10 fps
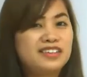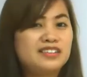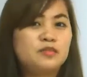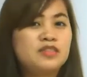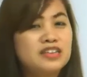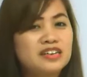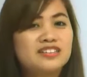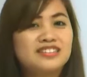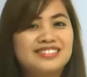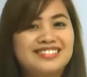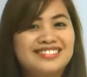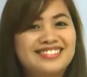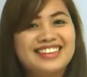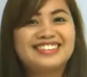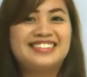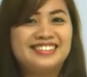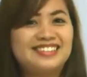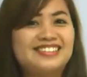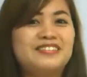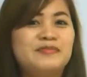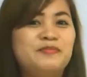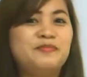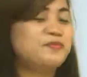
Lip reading: buy some things like this.